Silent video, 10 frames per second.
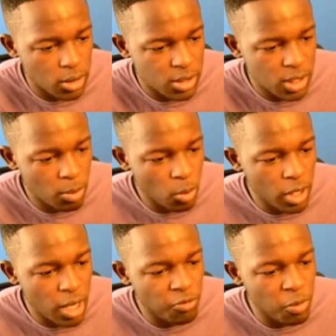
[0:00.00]
Tap.
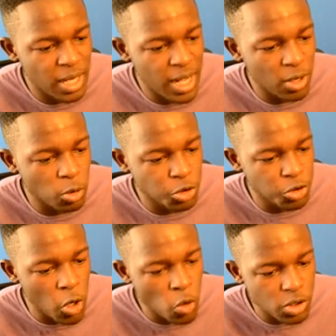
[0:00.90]
Okay. From an angle
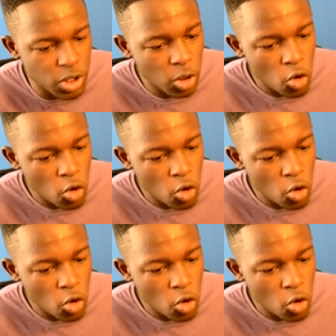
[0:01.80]
shoot.